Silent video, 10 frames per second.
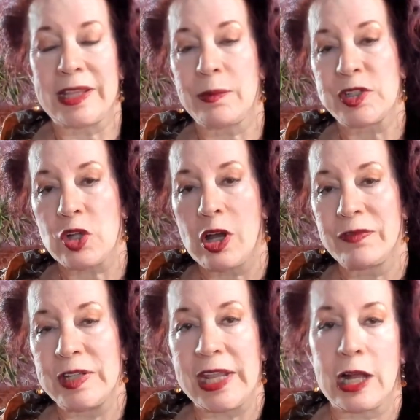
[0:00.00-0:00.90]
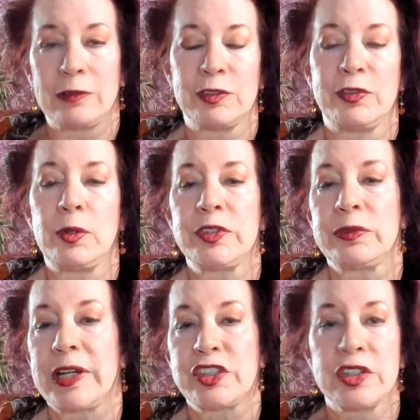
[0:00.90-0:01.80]
That was off in the AlphaFold
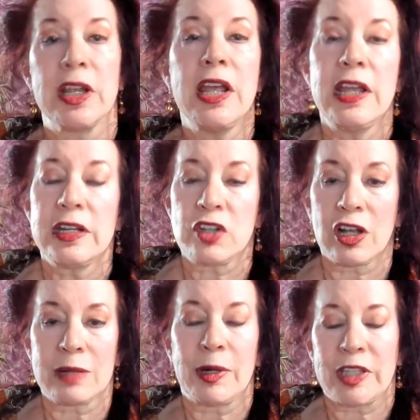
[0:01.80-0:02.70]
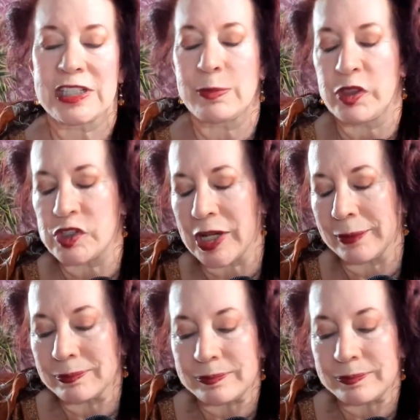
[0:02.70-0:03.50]
direction. Talk about this some other time.